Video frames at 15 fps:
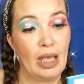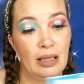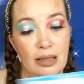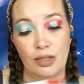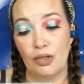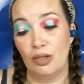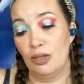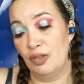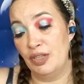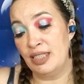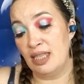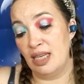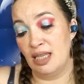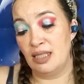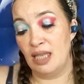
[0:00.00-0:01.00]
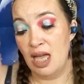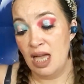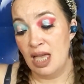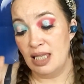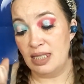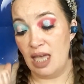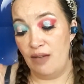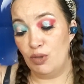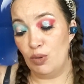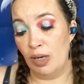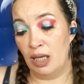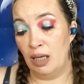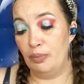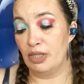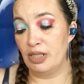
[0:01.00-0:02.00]
little, this says save
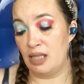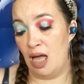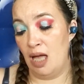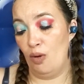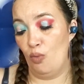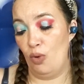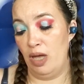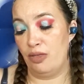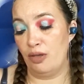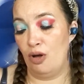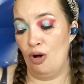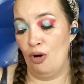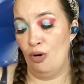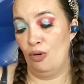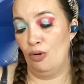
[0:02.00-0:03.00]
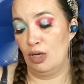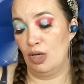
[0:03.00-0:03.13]
20% with code